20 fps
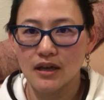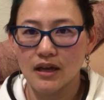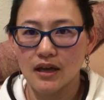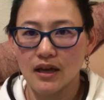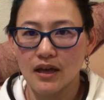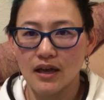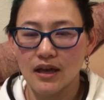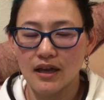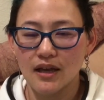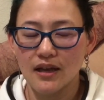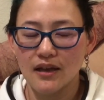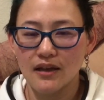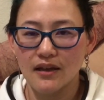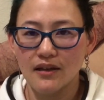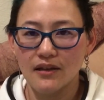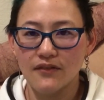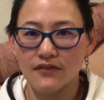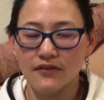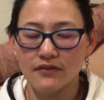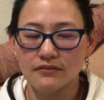I,
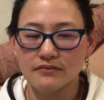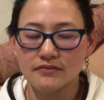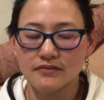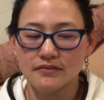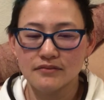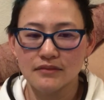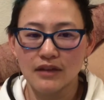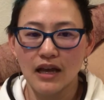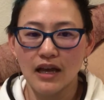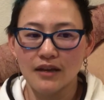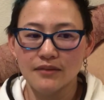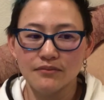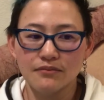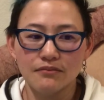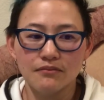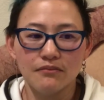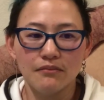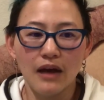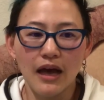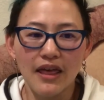I,
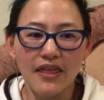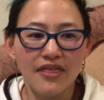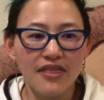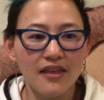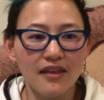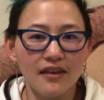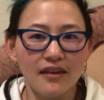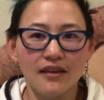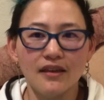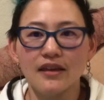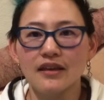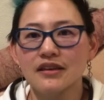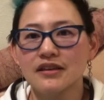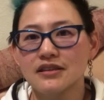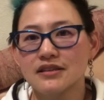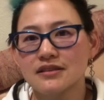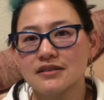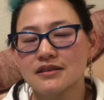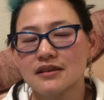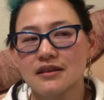my thing
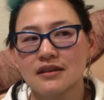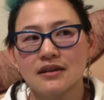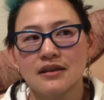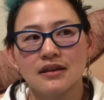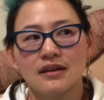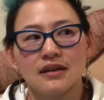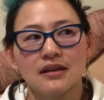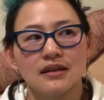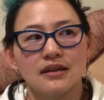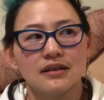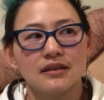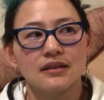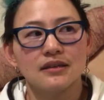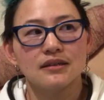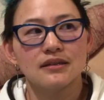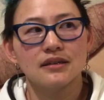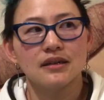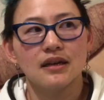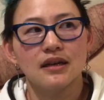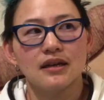is
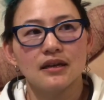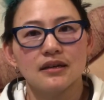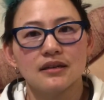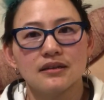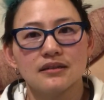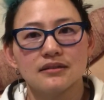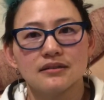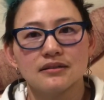uh,